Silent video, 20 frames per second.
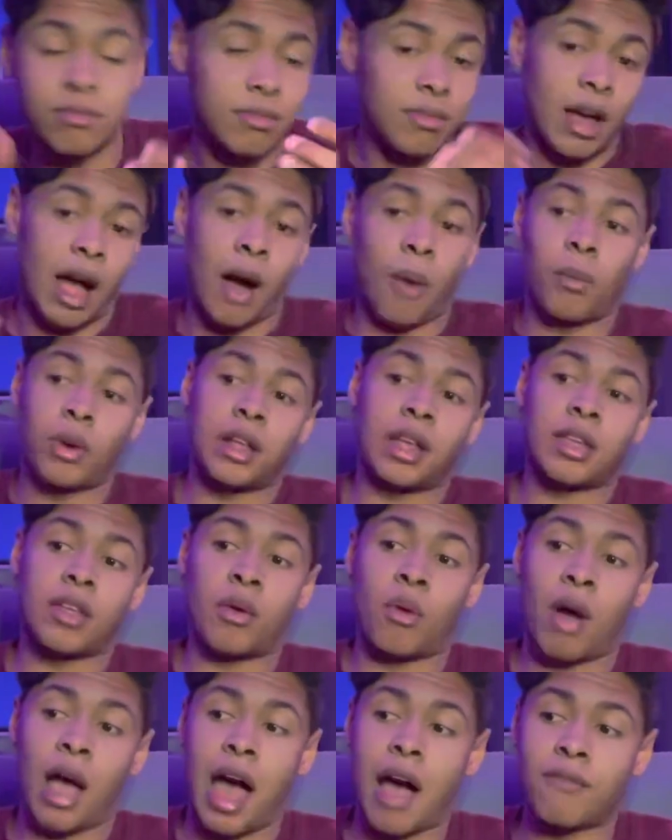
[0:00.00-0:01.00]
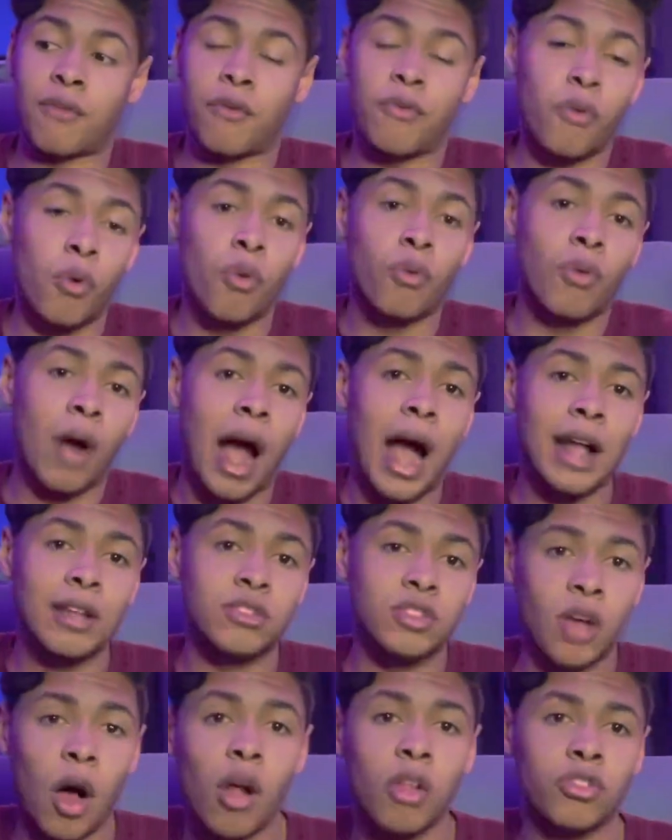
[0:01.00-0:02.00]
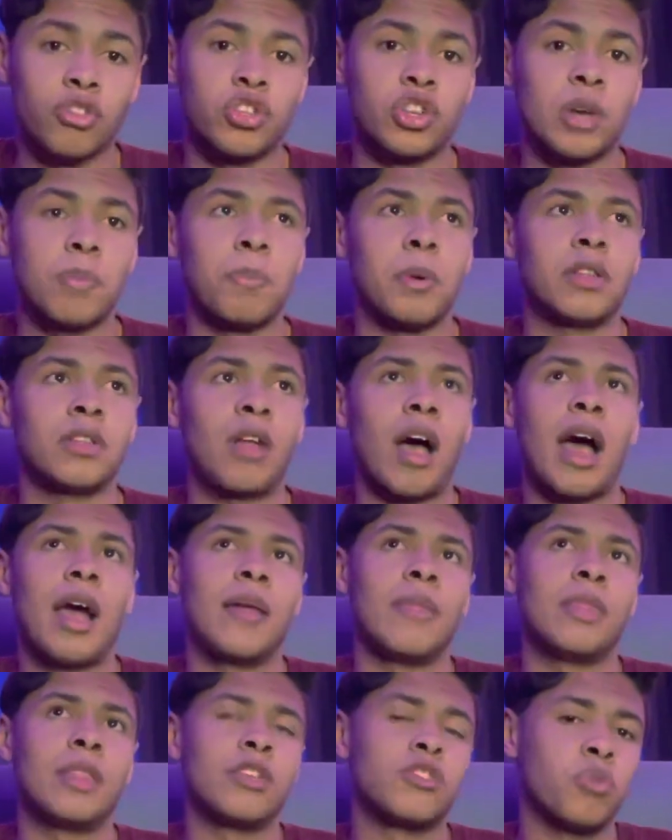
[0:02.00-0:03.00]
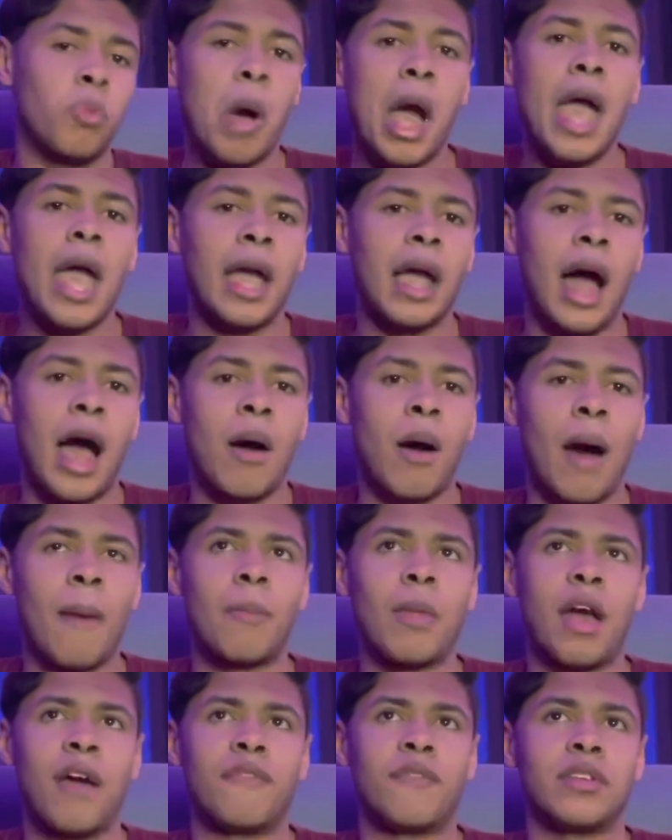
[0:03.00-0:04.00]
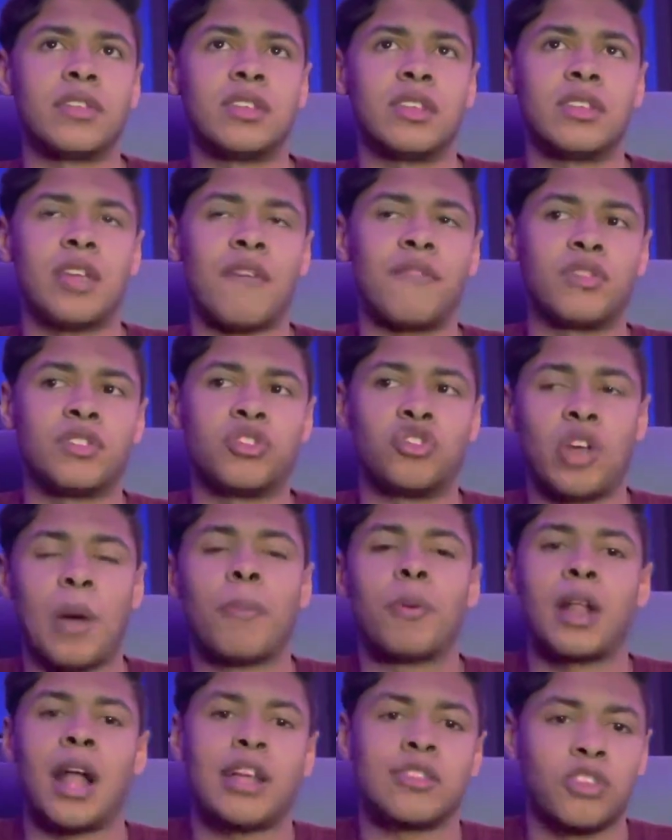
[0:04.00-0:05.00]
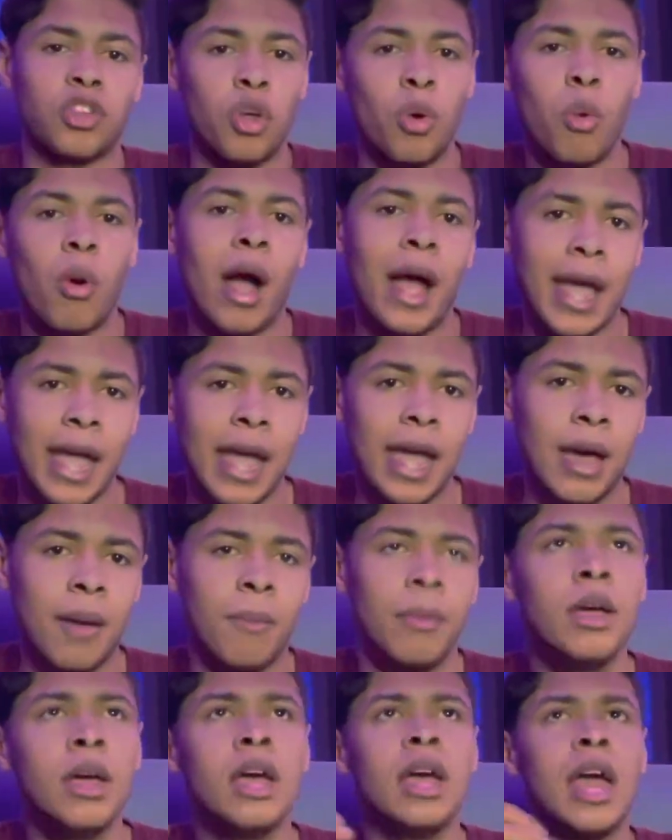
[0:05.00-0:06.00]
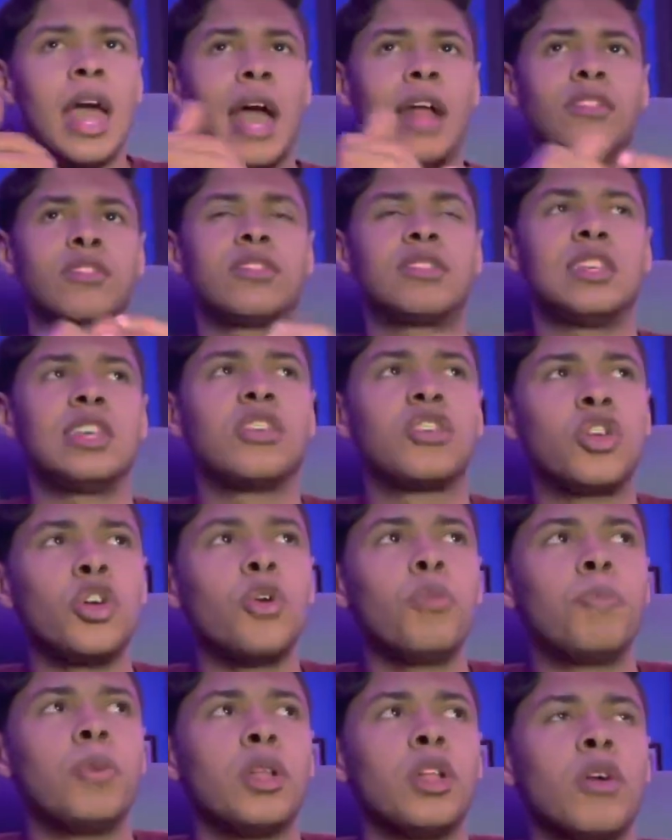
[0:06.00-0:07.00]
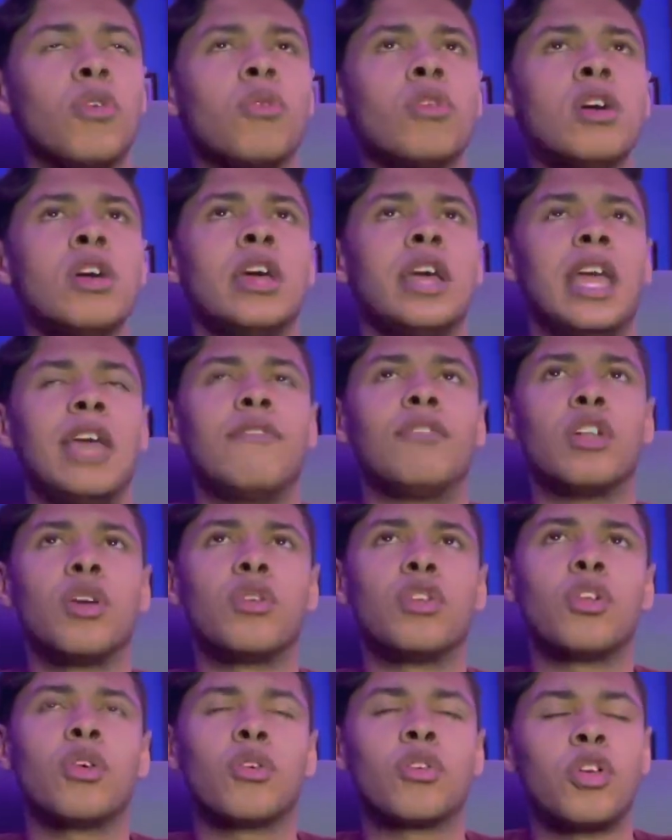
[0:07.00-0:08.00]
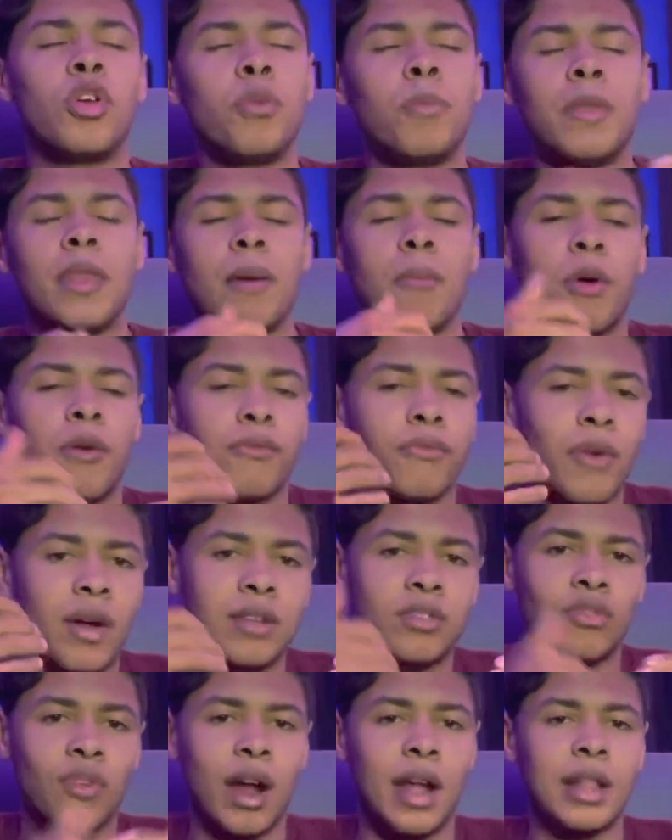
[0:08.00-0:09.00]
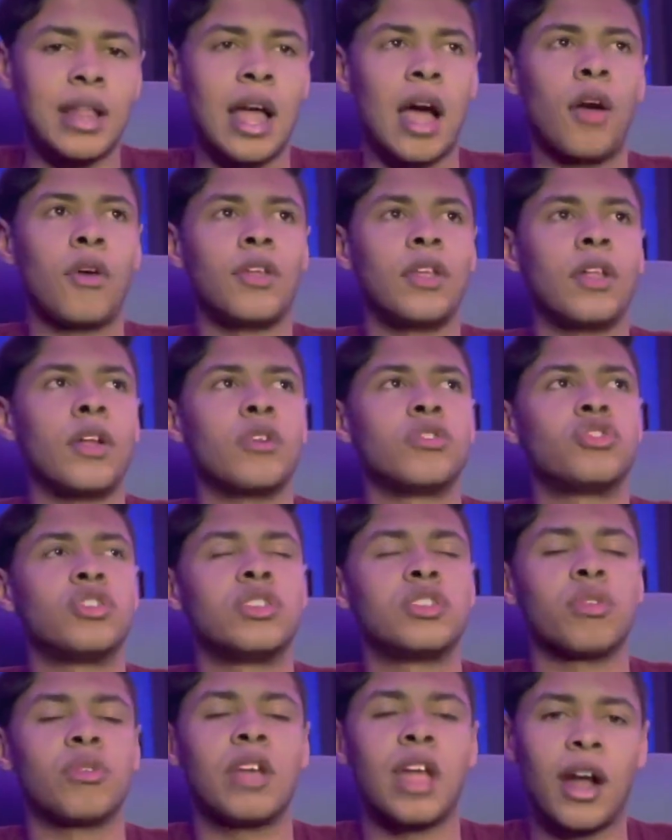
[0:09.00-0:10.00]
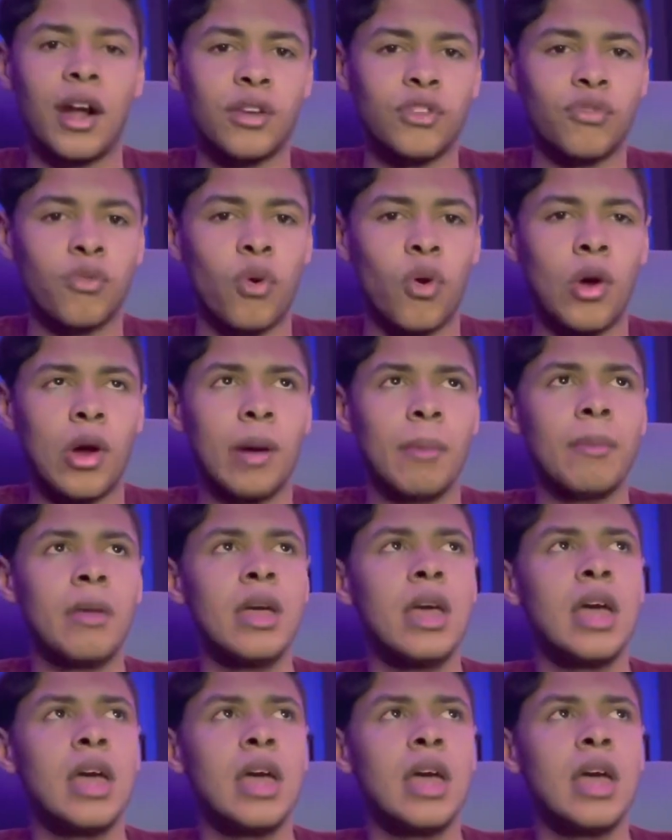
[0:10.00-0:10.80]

I want to, you know, have a full ride scholarship, but not in this way. I, I'm, if, it, if it's jeopardizing who I am, and see Coop, you know, even though, you know, Coop and them aren't friends right now, you know, she still cares for him,